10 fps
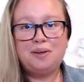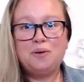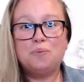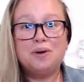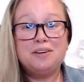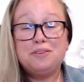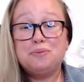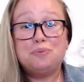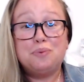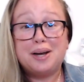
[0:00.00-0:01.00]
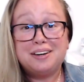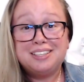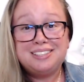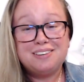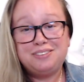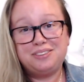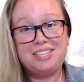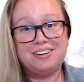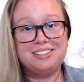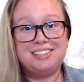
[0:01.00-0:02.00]
One of the rarest of
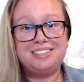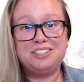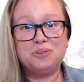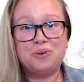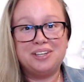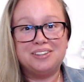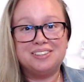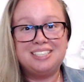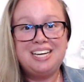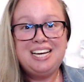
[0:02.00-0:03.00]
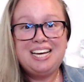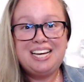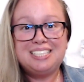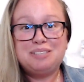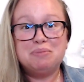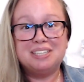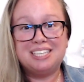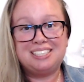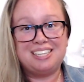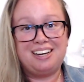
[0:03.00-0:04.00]
doTERRA's essential oils is
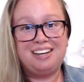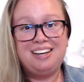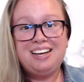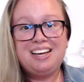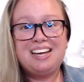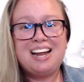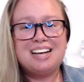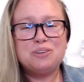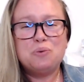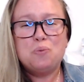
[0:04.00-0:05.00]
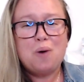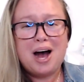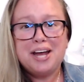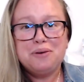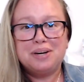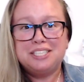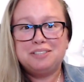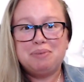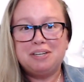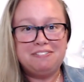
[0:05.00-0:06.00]
Melissa. It has a wide range
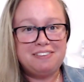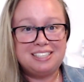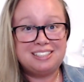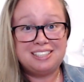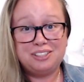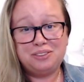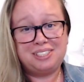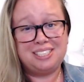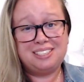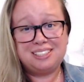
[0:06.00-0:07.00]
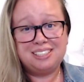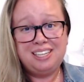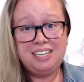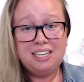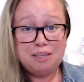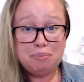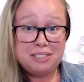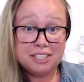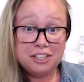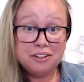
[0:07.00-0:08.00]
of benefits and uses. In
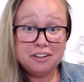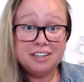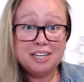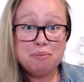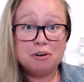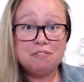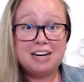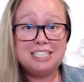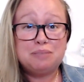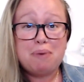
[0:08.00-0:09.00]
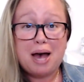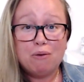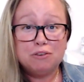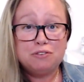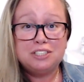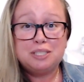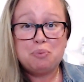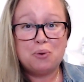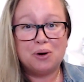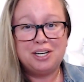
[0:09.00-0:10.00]
particular, it provides powerful
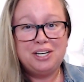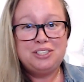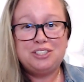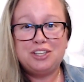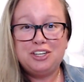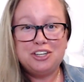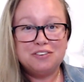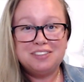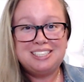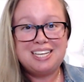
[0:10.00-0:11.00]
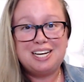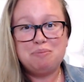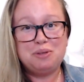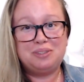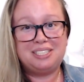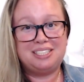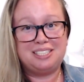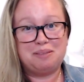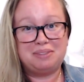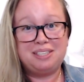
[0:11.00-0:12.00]
support to the nervous and immune
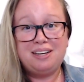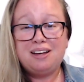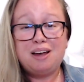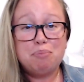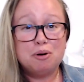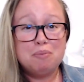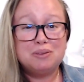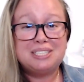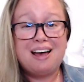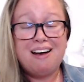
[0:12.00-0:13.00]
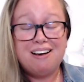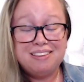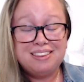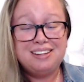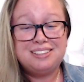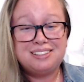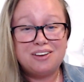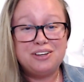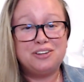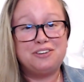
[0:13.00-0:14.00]
systems and promotes healthy
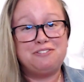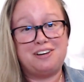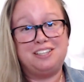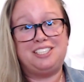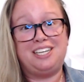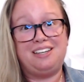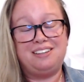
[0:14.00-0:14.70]
cellular function.